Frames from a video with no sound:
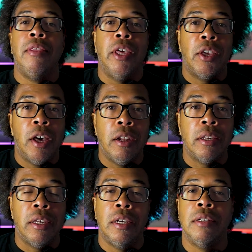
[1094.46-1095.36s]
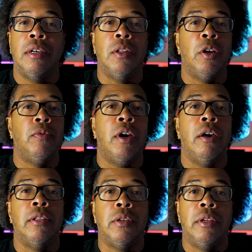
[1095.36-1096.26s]
thank y'all again. Love
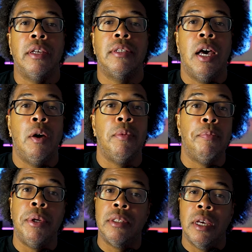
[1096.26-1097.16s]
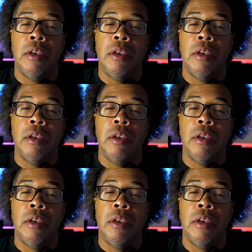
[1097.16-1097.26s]
y'all. Until next time, be